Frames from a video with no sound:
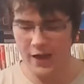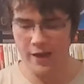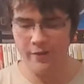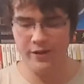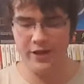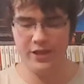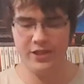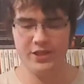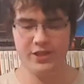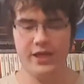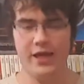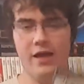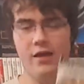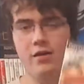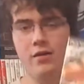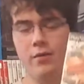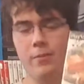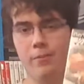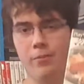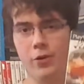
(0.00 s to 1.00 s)
I managed to
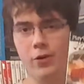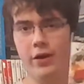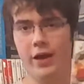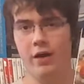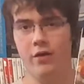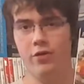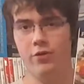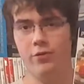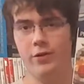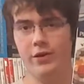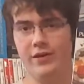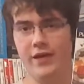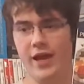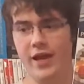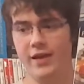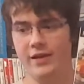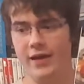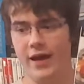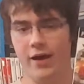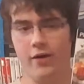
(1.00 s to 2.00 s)
get Burnout 3
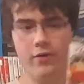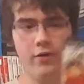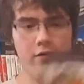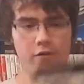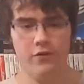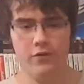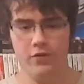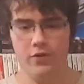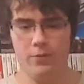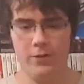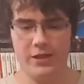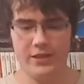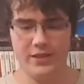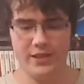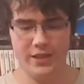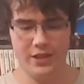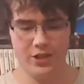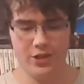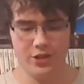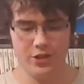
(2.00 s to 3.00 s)
Takedown for the
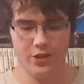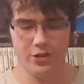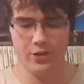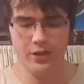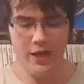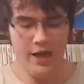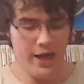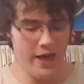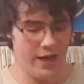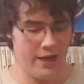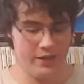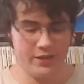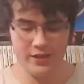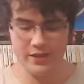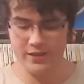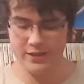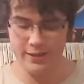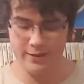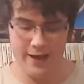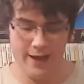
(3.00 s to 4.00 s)
PlayStation 2, and it's
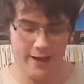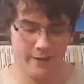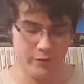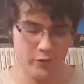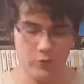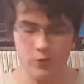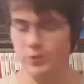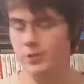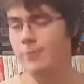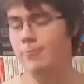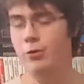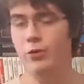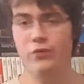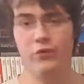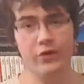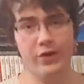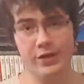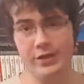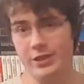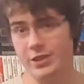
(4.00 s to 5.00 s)
just in absolutely
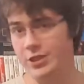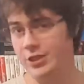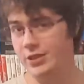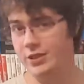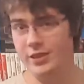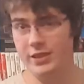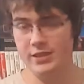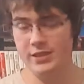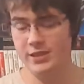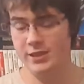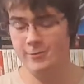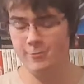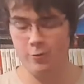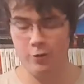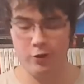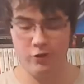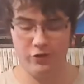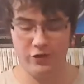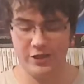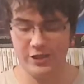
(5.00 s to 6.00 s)
perfect condition. Disc's
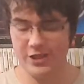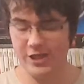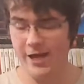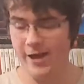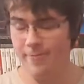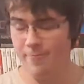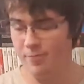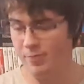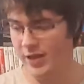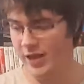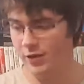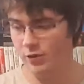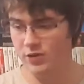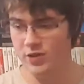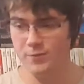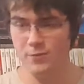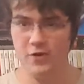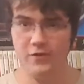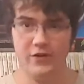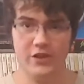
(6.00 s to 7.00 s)
perfect shape, manual's
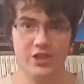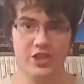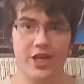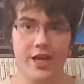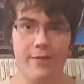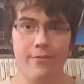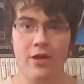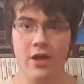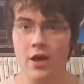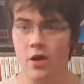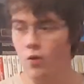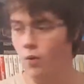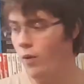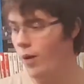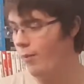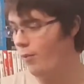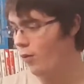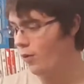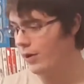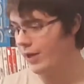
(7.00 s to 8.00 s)
perfect shape.
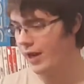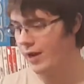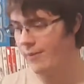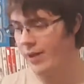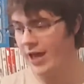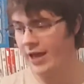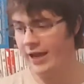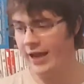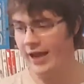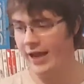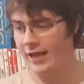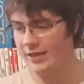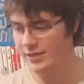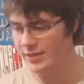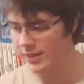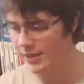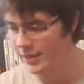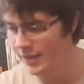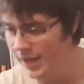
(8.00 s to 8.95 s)
What more can a man ask?